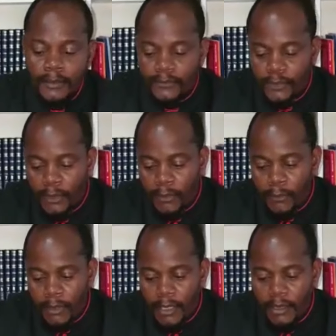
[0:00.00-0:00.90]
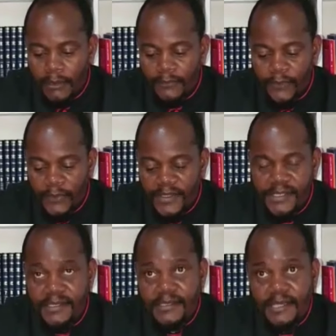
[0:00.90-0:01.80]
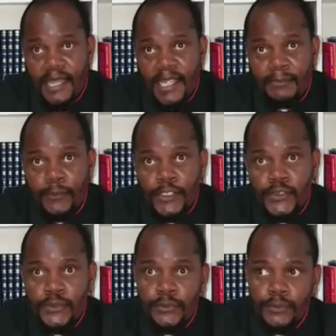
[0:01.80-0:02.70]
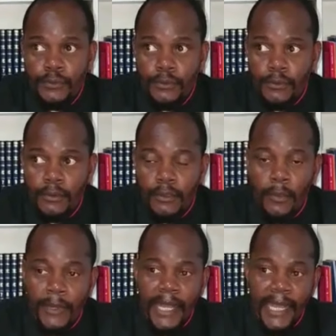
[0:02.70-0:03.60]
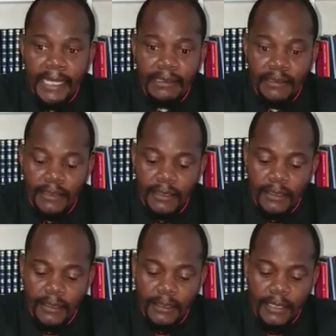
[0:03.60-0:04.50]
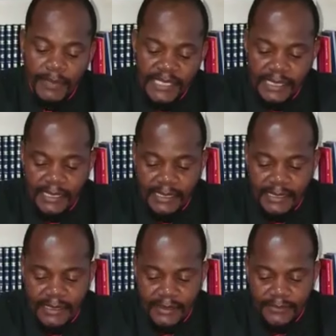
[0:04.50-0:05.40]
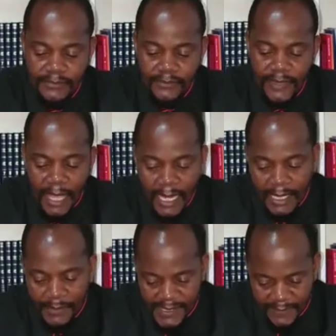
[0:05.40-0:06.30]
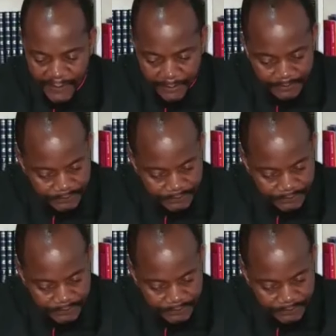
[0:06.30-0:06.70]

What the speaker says: So for this, I am going to combine number six and number seven.